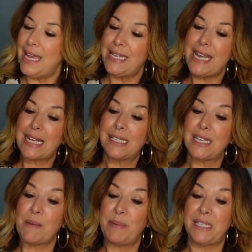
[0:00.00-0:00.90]
Next
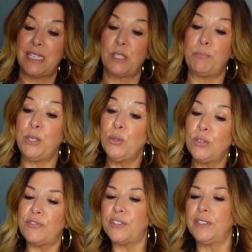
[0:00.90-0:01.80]
up is this
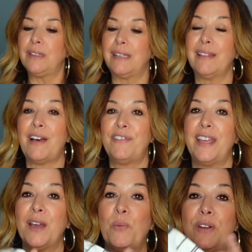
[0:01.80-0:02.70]
beautiful
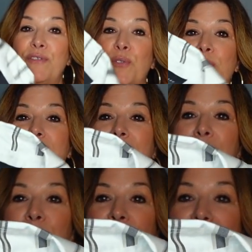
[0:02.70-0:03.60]
Lafayette one
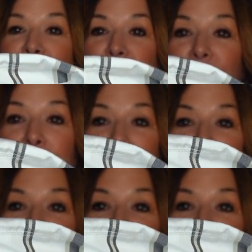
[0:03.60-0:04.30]
forty-eight blazer.